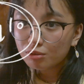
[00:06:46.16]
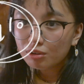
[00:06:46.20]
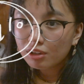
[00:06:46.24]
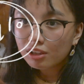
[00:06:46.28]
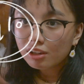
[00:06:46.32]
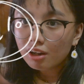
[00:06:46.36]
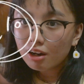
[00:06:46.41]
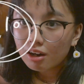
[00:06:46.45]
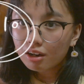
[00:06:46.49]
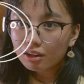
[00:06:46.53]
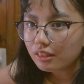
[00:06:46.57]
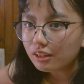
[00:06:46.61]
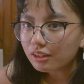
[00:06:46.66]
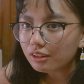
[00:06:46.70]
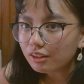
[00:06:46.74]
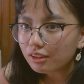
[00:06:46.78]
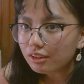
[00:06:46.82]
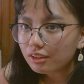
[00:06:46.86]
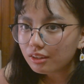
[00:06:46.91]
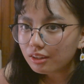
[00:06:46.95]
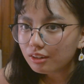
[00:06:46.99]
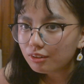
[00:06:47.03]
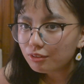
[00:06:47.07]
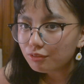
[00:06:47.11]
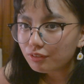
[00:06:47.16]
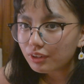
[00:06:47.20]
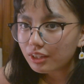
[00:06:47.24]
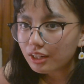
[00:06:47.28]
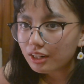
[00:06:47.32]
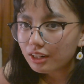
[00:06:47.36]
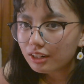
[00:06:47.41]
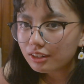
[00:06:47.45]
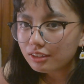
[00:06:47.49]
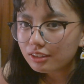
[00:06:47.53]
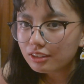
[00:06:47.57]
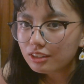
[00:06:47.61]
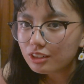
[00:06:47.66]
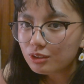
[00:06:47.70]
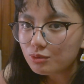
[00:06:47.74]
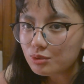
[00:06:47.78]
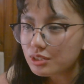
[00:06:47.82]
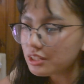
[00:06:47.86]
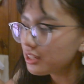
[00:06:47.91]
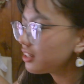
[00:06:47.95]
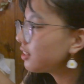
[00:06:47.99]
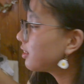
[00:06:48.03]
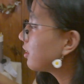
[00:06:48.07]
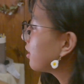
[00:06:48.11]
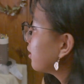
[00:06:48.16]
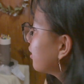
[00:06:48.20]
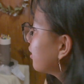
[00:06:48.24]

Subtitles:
clock, little thing over there, cutesy.